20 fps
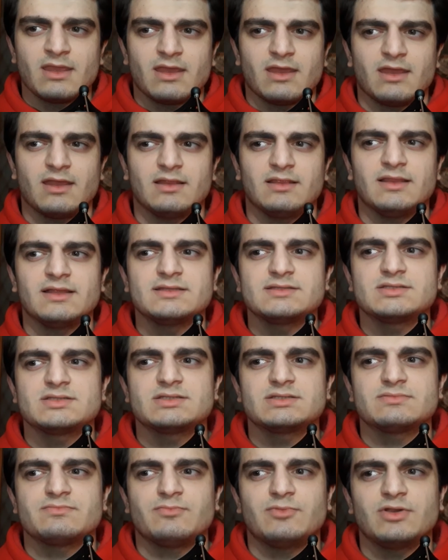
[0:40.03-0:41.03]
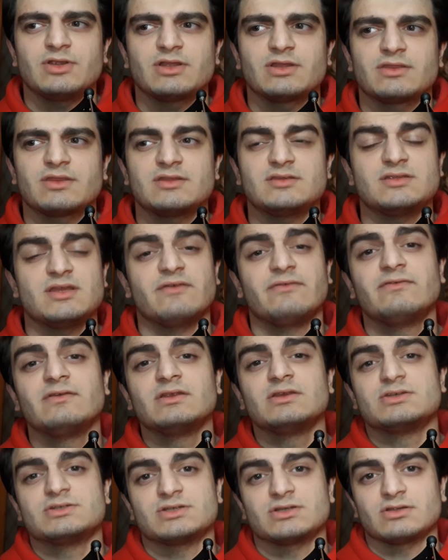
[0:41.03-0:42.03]
And let's bring the
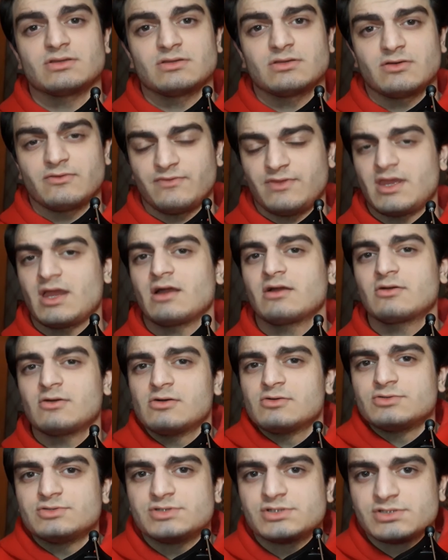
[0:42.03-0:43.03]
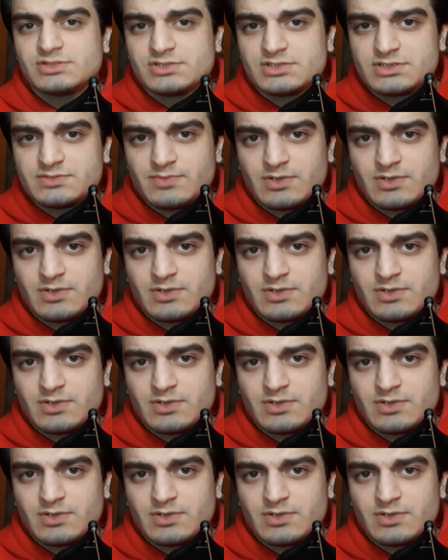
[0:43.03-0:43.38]
definition of the unconscious,